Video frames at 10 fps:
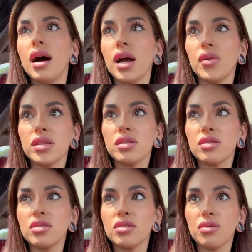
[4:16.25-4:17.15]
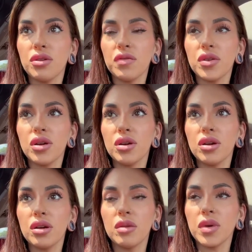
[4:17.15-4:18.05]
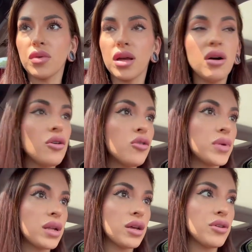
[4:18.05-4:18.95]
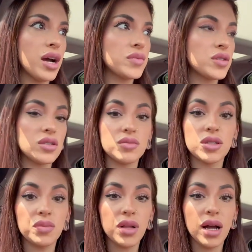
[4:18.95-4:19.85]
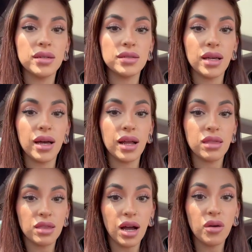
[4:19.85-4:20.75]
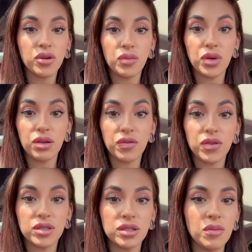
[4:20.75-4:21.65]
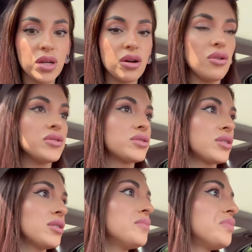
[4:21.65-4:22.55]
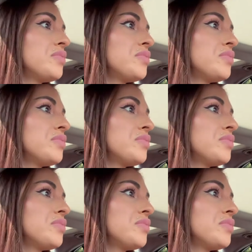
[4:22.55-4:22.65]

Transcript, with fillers: I went to the store for her on my way home and I grabbed her some supplies that I thought would have been for a stomach ulcer.